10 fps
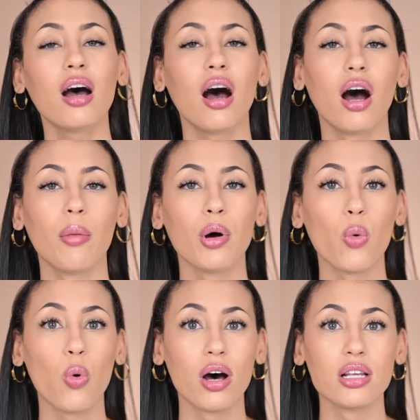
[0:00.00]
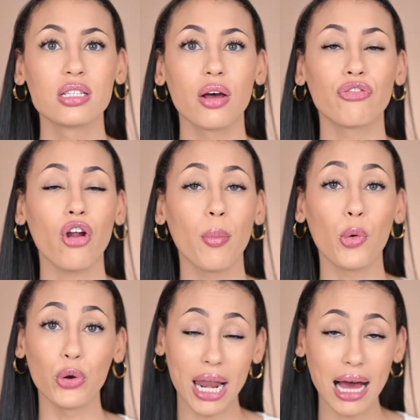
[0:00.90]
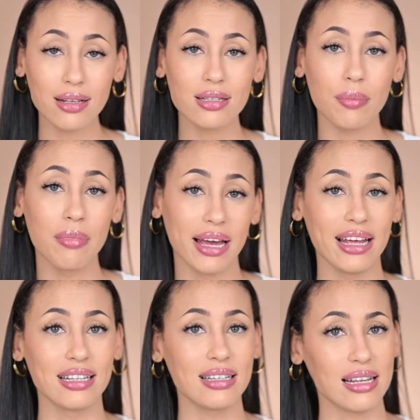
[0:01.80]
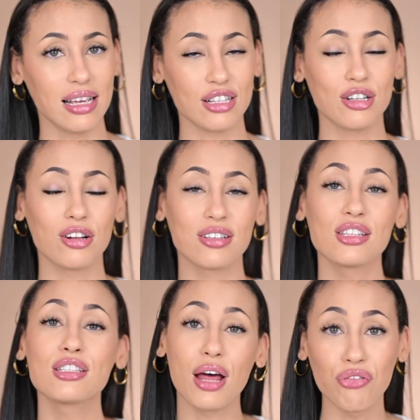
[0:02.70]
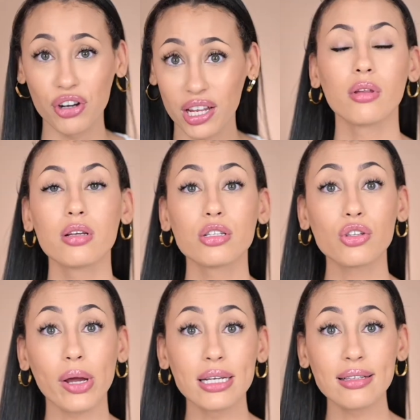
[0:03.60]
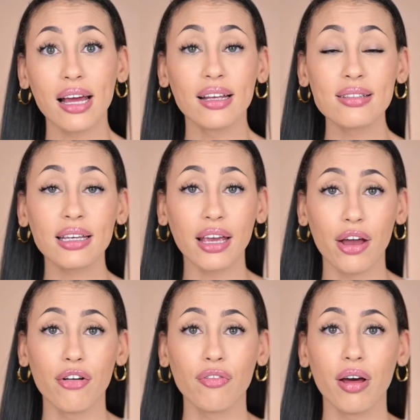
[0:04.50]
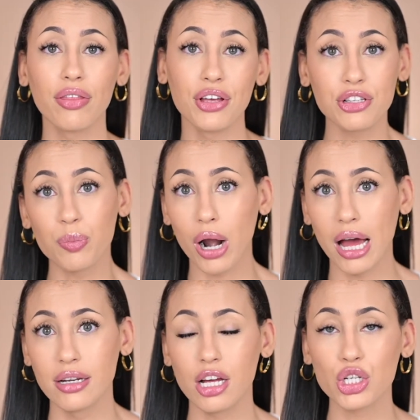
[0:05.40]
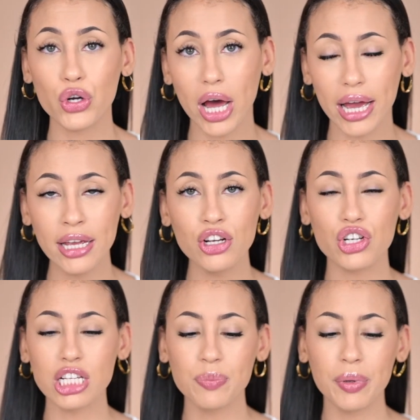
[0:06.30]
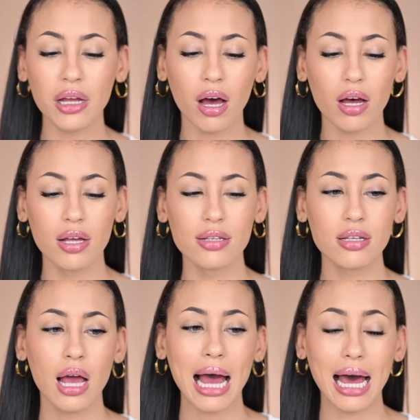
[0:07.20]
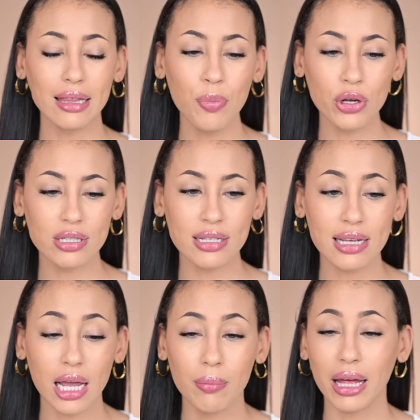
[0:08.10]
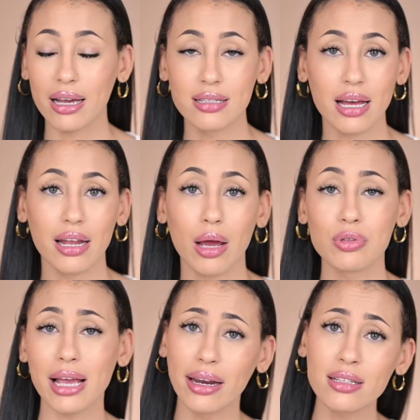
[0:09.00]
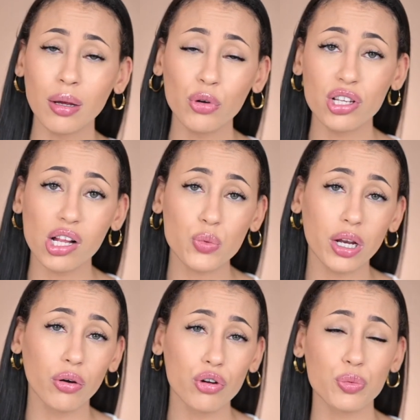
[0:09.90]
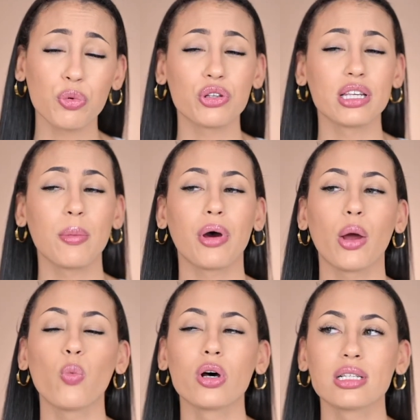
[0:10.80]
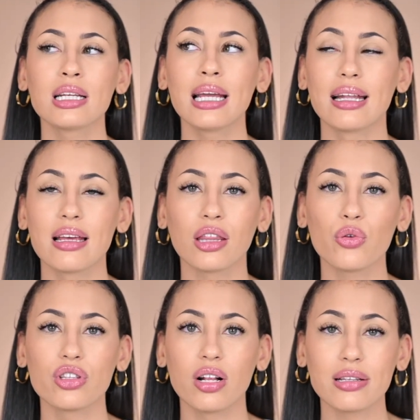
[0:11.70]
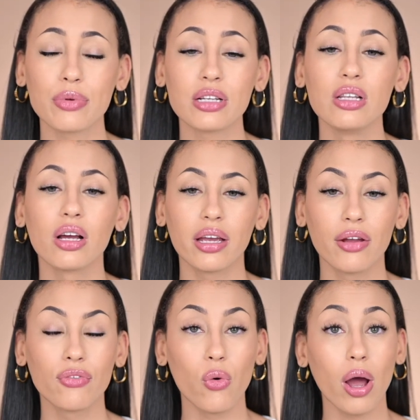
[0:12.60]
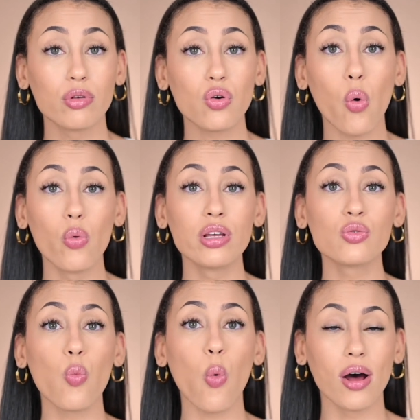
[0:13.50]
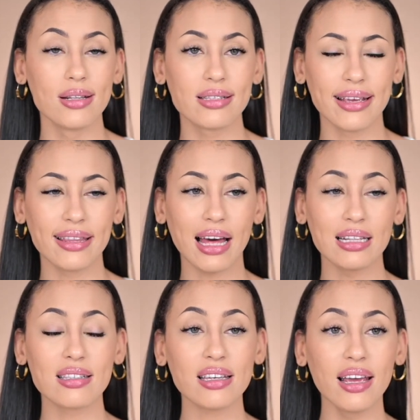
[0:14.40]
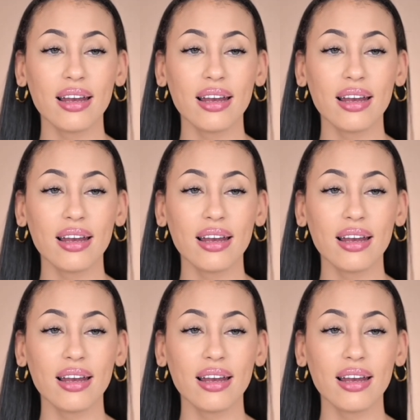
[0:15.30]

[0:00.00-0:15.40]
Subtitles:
was from Relaxed Med Aesthetics, Dr. Stephanie. So I decided to give this brand a try just because at the point in time, like I said, I was getting some results with La Roche-Posay, but I wasn't getting the results I was looking for. I was always wanting that skin